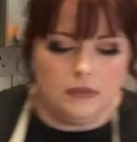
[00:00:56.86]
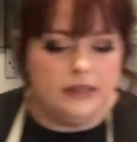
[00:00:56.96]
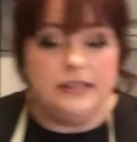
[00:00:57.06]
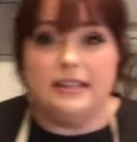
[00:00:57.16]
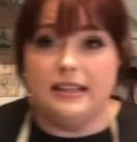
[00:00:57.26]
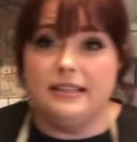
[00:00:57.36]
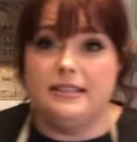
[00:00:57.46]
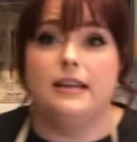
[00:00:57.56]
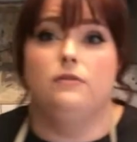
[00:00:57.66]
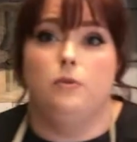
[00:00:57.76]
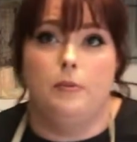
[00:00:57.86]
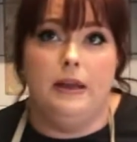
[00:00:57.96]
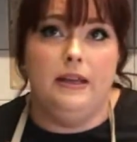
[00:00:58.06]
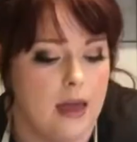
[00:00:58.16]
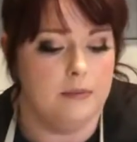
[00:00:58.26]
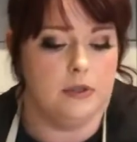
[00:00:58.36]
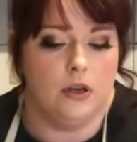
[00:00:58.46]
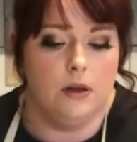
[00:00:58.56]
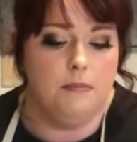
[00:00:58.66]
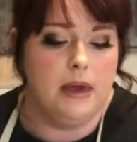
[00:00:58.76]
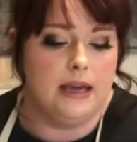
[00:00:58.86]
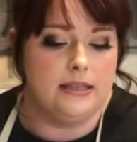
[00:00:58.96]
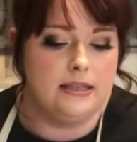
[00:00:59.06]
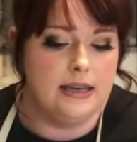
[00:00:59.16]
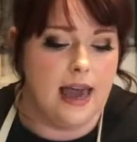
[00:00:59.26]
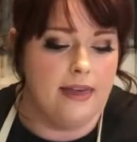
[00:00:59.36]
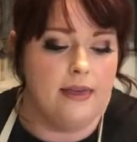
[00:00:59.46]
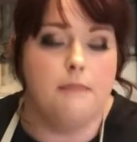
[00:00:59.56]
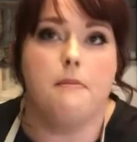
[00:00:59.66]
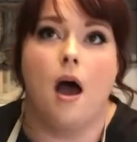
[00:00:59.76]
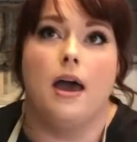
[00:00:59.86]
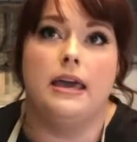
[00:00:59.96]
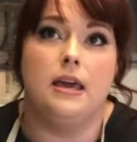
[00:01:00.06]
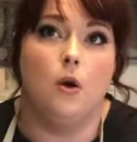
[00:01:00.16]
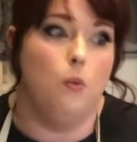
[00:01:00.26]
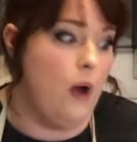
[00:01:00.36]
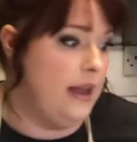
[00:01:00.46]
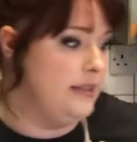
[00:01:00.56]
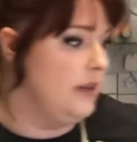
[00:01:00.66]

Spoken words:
And set that aside for a minute. I'm just going to mix together my wet